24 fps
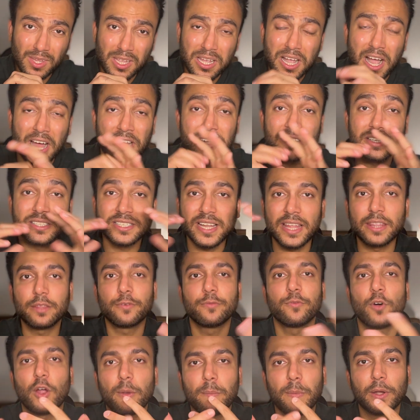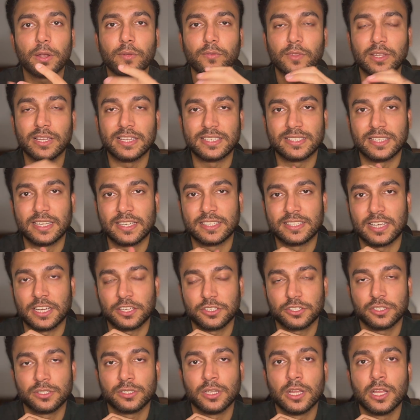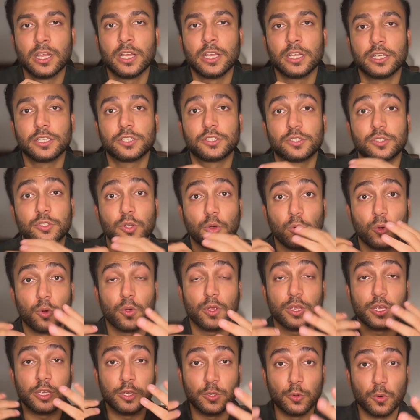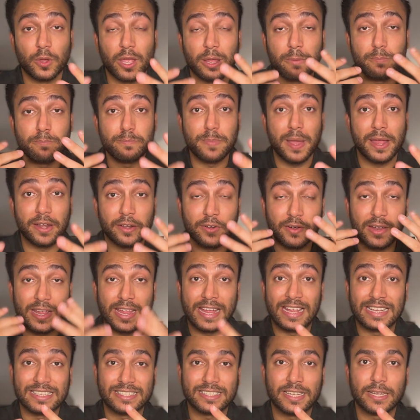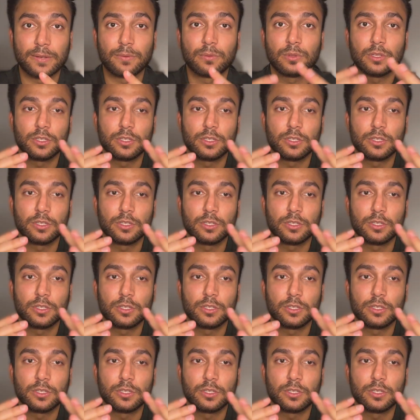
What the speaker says: understand the format of the listening section so you can better ace it.